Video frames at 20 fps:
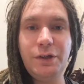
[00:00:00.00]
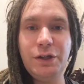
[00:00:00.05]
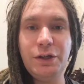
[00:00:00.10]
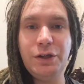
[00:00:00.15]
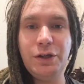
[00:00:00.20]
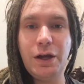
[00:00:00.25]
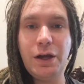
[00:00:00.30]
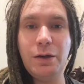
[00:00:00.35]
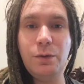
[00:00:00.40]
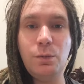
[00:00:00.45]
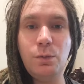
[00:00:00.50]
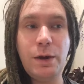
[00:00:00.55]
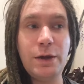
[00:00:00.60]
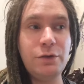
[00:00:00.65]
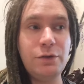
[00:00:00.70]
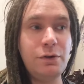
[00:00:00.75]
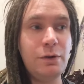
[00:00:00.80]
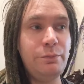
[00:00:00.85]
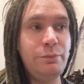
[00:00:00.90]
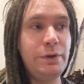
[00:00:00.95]

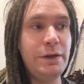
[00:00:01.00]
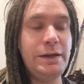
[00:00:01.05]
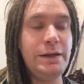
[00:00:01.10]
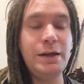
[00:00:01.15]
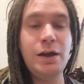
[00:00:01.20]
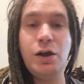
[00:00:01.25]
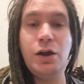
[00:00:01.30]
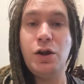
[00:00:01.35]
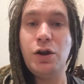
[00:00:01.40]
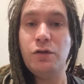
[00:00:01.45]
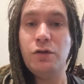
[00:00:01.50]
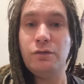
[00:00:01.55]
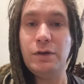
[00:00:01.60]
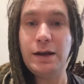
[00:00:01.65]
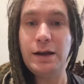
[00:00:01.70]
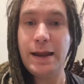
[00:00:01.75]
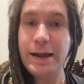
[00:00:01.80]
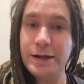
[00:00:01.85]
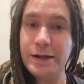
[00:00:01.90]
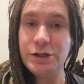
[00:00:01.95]
Whether it be
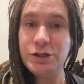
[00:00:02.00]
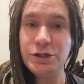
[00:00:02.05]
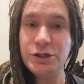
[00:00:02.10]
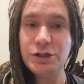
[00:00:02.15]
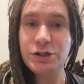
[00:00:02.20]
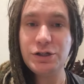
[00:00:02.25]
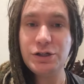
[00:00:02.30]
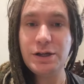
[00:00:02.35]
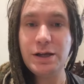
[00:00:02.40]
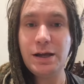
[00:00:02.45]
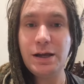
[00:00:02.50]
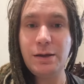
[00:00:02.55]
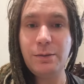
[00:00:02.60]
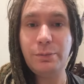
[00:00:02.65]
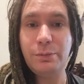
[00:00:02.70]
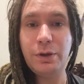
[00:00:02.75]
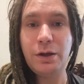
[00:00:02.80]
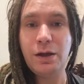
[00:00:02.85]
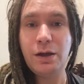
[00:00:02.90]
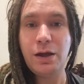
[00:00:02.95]

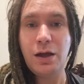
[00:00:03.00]
relationship,